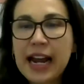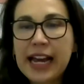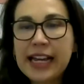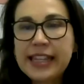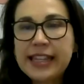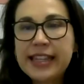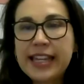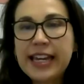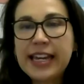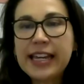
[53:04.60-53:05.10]
I
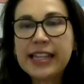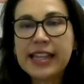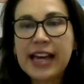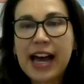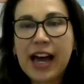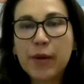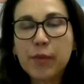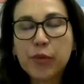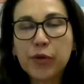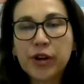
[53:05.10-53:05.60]
think
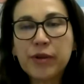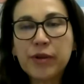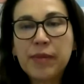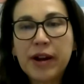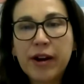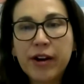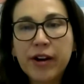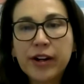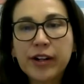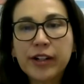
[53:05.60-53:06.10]
that
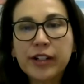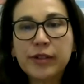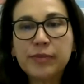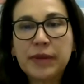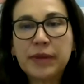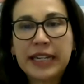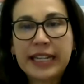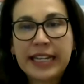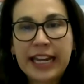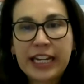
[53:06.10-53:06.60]
premarital
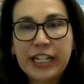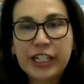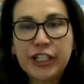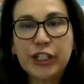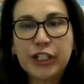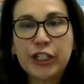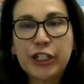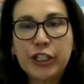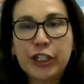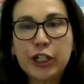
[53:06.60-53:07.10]

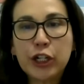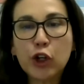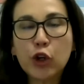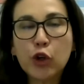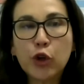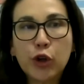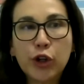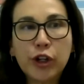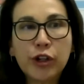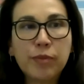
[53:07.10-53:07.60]
mediation
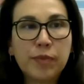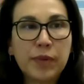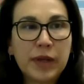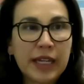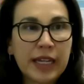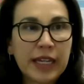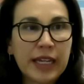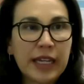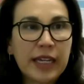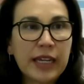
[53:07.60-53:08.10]
could
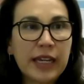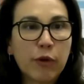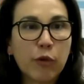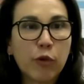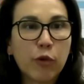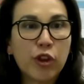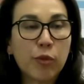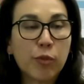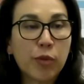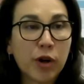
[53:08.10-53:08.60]
be
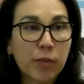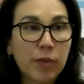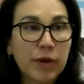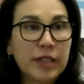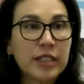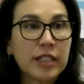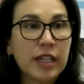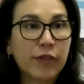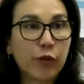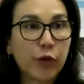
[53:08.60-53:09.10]
with the
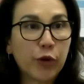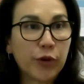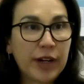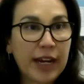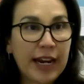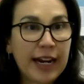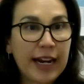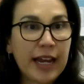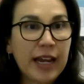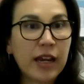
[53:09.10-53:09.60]
purpose of
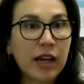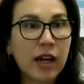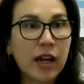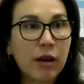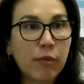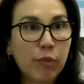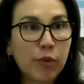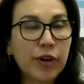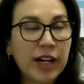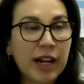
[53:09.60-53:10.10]
creating a
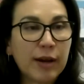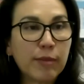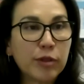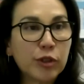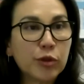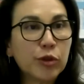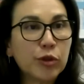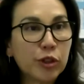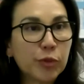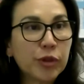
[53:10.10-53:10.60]

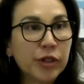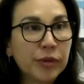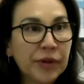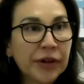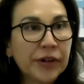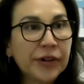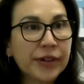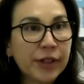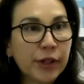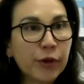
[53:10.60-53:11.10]
prenuptial or
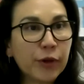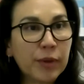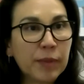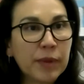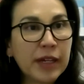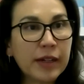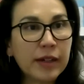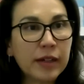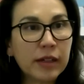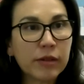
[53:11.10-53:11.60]
premarital
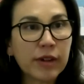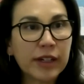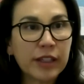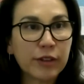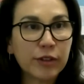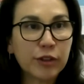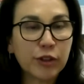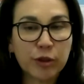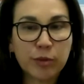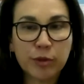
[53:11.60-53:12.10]
agreement, right?
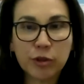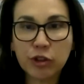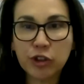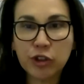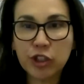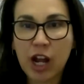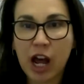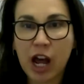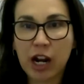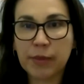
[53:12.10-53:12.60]
Those terms are
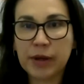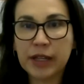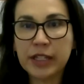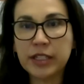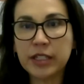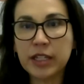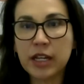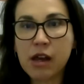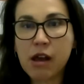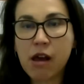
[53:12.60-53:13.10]

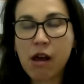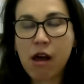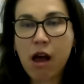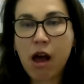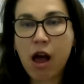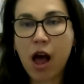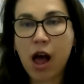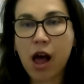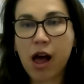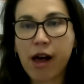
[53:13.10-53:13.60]
synonymous.
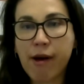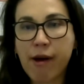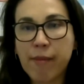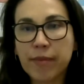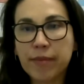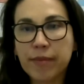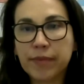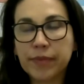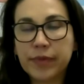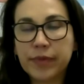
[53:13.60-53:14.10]
But